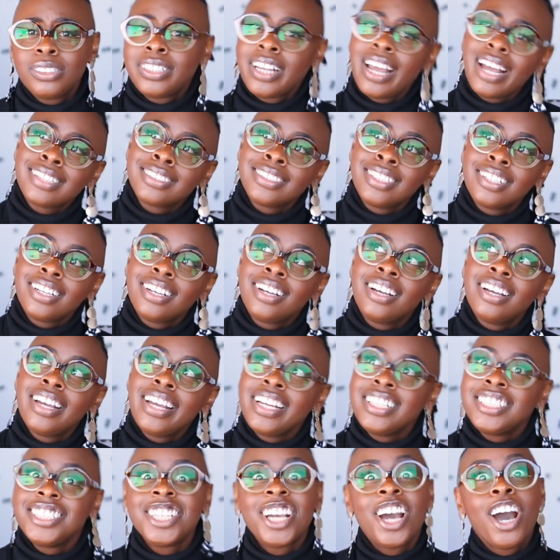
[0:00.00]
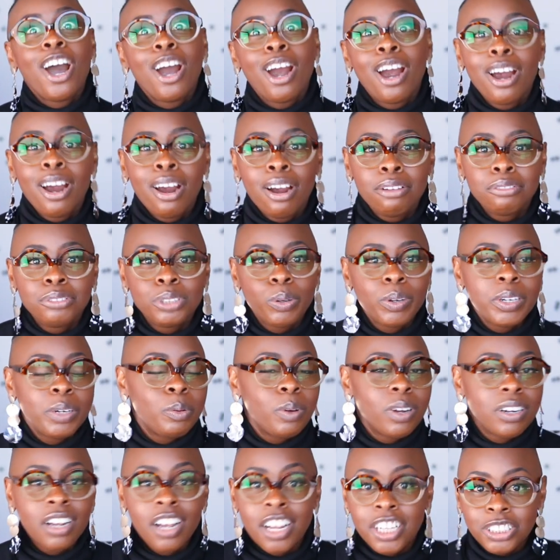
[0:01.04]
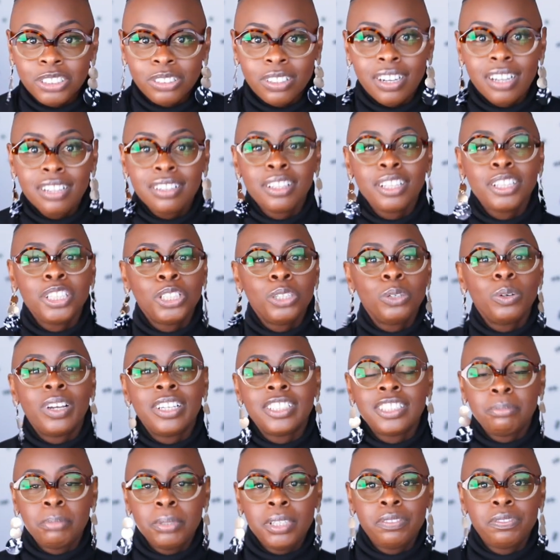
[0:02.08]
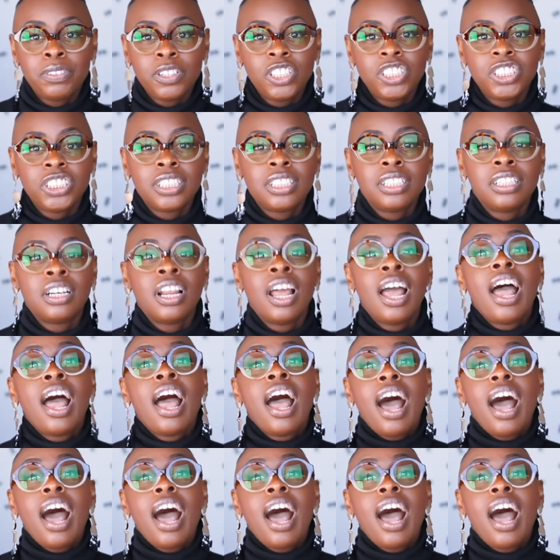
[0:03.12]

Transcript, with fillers: Technica ATR 2100, the USB version.